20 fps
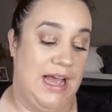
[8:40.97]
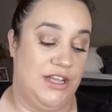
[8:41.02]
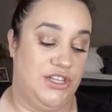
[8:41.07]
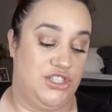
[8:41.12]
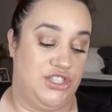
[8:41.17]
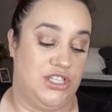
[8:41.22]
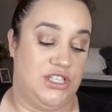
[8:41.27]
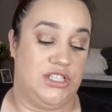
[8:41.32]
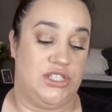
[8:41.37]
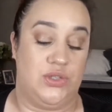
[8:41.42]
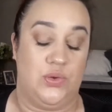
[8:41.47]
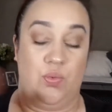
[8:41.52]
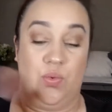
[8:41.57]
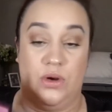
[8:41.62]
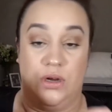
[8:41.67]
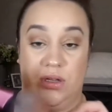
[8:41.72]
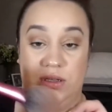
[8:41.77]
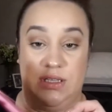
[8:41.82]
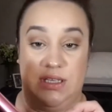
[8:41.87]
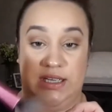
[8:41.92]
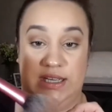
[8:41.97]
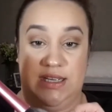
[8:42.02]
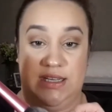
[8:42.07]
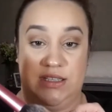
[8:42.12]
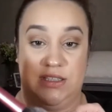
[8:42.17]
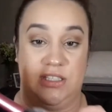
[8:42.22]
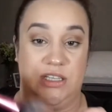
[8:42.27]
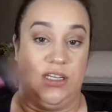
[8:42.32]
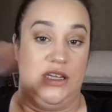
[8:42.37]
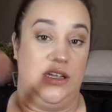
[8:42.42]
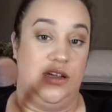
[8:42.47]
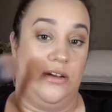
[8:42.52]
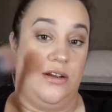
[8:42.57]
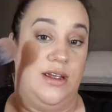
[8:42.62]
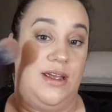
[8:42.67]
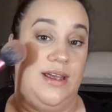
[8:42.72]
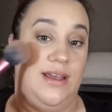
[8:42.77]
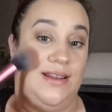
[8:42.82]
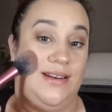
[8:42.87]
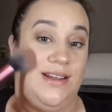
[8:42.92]
I just swirl it into
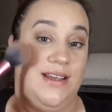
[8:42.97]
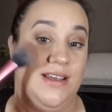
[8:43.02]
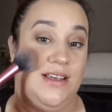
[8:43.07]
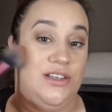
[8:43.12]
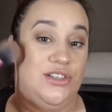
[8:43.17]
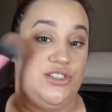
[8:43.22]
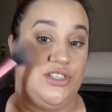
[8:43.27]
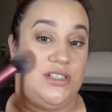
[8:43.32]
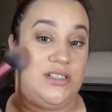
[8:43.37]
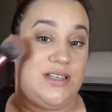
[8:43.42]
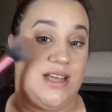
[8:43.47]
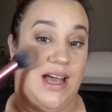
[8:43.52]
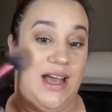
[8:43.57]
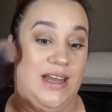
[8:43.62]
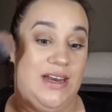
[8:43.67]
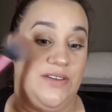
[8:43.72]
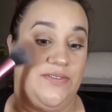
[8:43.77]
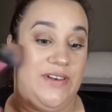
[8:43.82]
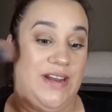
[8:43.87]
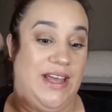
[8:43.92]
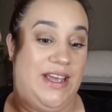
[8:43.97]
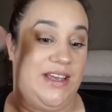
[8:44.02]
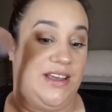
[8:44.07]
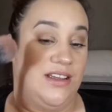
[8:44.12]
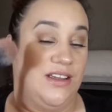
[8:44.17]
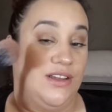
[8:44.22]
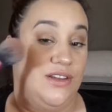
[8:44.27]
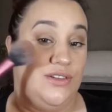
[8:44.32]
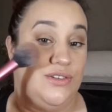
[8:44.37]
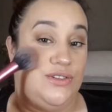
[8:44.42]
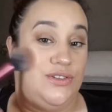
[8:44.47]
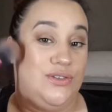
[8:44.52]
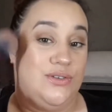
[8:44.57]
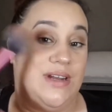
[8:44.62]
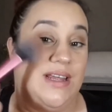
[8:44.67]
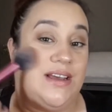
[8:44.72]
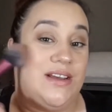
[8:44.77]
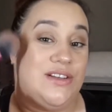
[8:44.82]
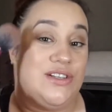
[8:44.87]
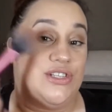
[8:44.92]
here and just kind of like do
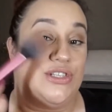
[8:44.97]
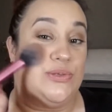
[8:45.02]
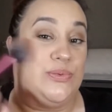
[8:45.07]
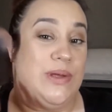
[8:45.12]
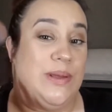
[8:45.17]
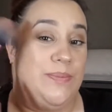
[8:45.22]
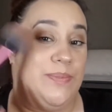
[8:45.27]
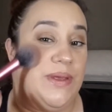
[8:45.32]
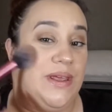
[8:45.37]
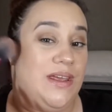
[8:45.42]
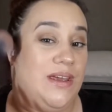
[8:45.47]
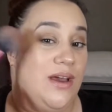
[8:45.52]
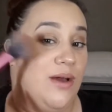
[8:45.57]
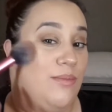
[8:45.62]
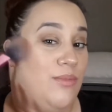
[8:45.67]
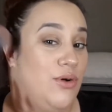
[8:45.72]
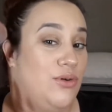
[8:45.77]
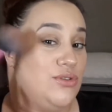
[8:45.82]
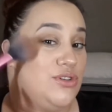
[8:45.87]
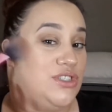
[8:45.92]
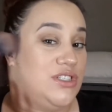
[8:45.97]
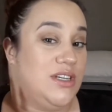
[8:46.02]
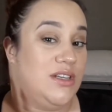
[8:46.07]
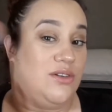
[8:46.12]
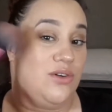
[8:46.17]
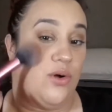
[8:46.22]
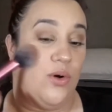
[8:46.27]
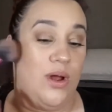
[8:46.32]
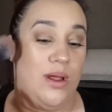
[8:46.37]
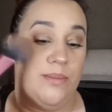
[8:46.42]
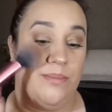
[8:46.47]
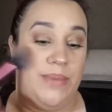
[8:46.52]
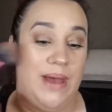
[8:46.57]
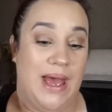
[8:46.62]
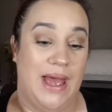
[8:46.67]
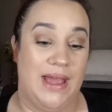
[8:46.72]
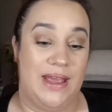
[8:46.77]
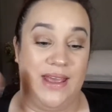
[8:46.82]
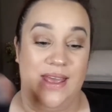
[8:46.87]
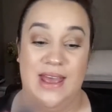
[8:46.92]
like a sweeping motion going
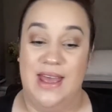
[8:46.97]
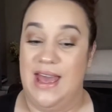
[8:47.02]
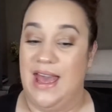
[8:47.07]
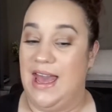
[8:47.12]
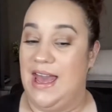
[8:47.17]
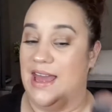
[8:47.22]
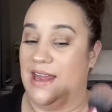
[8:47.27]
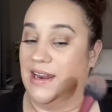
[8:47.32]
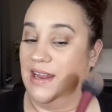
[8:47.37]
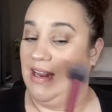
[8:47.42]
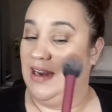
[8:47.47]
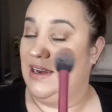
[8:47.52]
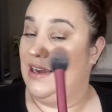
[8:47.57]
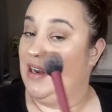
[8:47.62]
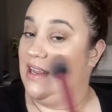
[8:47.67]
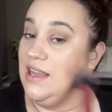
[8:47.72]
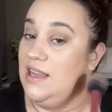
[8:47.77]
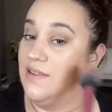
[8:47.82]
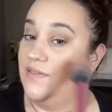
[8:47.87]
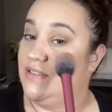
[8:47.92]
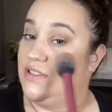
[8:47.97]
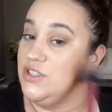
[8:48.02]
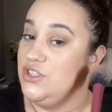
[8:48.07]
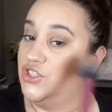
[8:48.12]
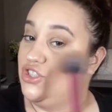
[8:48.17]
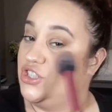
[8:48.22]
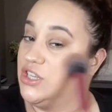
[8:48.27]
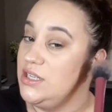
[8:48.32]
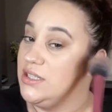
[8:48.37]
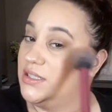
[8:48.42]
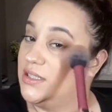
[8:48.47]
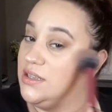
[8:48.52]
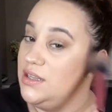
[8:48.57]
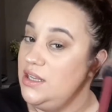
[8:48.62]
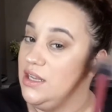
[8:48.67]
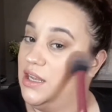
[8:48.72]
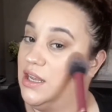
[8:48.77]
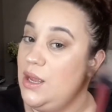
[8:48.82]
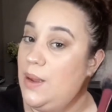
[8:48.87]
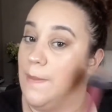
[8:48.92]
back. And it leaves just
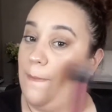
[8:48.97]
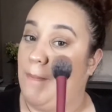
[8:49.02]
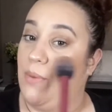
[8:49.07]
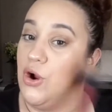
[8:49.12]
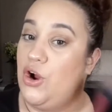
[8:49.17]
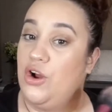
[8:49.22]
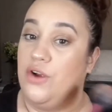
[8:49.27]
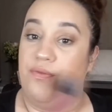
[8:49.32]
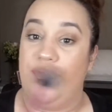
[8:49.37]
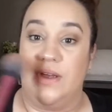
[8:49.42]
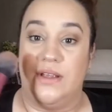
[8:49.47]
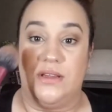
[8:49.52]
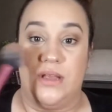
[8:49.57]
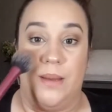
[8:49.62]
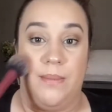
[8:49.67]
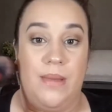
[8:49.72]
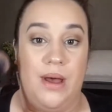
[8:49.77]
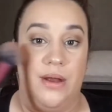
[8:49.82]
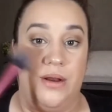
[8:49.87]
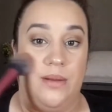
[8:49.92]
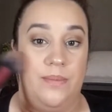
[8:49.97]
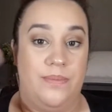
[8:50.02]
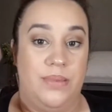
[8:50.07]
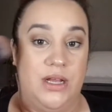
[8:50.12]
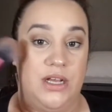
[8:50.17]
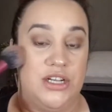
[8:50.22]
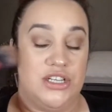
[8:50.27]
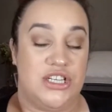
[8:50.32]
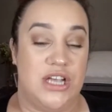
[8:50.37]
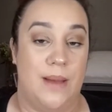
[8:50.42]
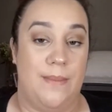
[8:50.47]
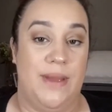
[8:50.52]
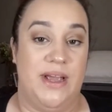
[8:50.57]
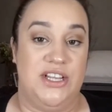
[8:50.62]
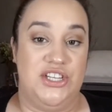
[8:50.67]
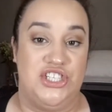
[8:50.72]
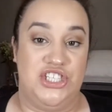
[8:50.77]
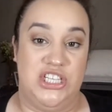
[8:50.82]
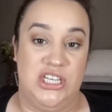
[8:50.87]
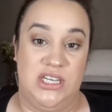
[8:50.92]
the perfect amount of blush on
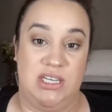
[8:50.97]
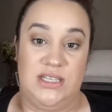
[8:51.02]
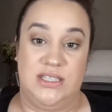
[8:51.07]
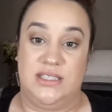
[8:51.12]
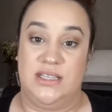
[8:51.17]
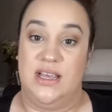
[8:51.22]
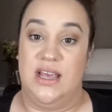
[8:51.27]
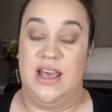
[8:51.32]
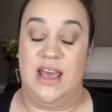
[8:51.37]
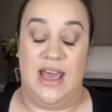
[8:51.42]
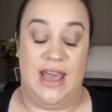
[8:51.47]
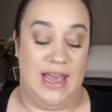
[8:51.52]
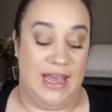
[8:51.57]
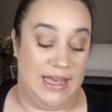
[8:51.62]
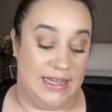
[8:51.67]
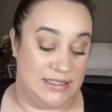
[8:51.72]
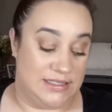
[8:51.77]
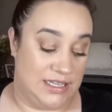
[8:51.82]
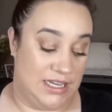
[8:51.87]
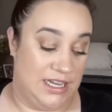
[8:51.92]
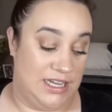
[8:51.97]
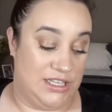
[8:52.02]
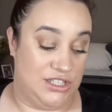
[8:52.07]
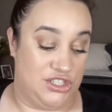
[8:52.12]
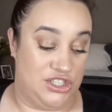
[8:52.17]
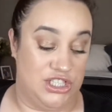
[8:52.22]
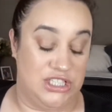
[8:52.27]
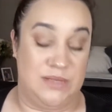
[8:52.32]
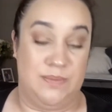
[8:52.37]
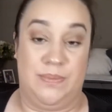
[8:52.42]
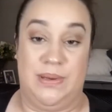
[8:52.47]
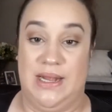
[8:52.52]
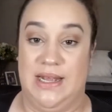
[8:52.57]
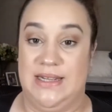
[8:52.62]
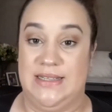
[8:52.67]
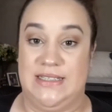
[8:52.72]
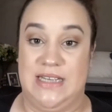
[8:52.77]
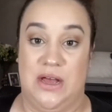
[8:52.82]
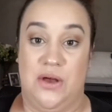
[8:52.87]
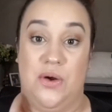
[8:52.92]
my cheeks. And it just
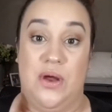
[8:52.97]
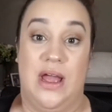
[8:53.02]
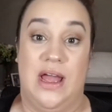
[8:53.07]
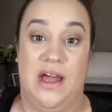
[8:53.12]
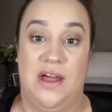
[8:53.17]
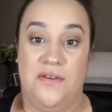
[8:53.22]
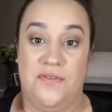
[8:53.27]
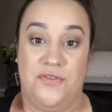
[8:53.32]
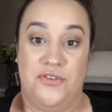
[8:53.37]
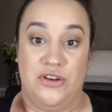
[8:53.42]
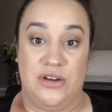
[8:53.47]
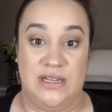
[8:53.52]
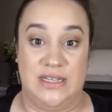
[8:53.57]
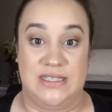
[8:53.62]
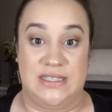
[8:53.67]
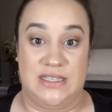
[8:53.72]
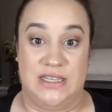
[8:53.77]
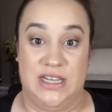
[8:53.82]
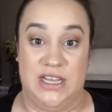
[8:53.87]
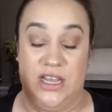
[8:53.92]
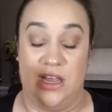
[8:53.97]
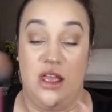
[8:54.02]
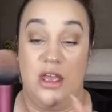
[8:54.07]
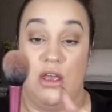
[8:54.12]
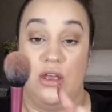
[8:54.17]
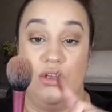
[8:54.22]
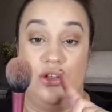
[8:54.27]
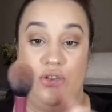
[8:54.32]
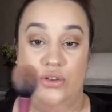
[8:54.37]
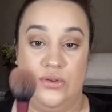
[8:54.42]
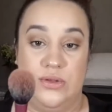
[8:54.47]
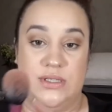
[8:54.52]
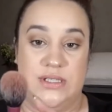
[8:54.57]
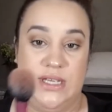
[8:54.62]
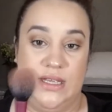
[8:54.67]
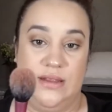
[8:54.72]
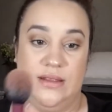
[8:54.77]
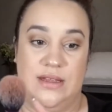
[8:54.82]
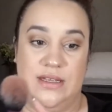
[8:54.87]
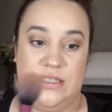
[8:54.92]
blends out effortlessly
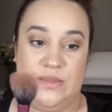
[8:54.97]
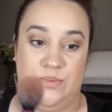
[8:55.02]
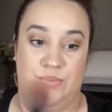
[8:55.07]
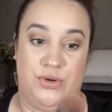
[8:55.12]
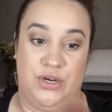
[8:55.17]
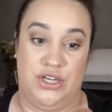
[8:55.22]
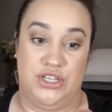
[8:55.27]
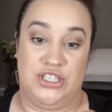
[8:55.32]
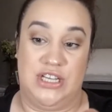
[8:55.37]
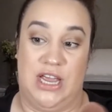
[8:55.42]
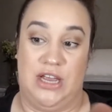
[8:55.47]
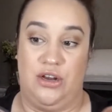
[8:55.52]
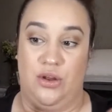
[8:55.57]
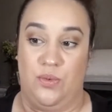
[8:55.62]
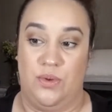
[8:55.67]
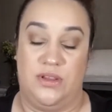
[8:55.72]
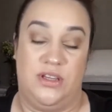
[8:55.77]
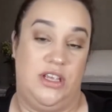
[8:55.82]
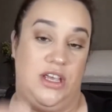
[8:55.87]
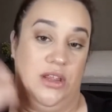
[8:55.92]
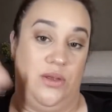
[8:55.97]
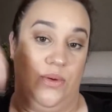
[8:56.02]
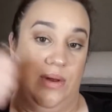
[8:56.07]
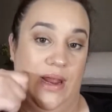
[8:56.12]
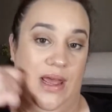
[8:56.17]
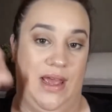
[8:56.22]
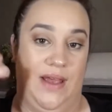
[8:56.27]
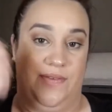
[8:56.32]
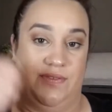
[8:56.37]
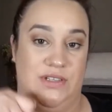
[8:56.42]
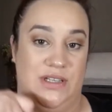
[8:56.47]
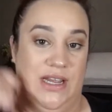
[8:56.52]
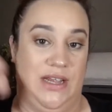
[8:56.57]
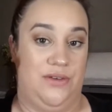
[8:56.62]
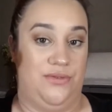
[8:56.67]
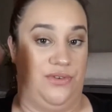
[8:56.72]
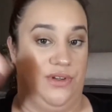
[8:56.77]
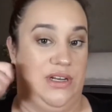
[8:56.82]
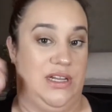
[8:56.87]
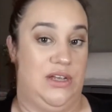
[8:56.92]
using this brush. I know with the other one I have to
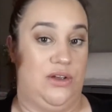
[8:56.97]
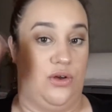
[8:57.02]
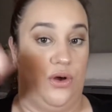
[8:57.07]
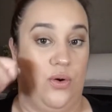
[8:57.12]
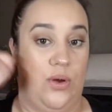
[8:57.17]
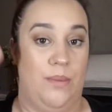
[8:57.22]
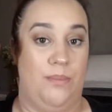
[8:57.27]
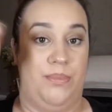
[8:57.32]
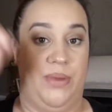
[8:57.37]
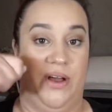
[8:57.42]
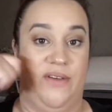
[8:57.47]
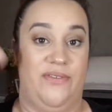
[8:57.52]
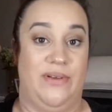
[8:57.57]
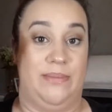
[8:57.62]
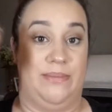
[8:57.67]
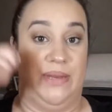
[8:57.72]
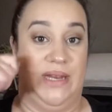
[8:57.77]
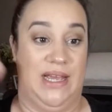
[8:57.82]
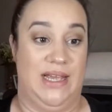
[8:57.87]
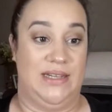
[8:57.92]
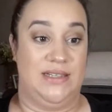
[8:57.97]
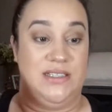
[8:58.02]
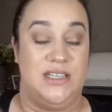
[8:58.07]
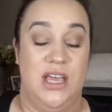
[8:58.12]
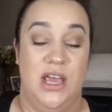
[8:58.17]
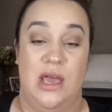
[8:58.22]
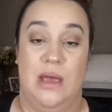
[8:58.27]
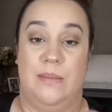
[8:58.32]
like really go and buff and blend.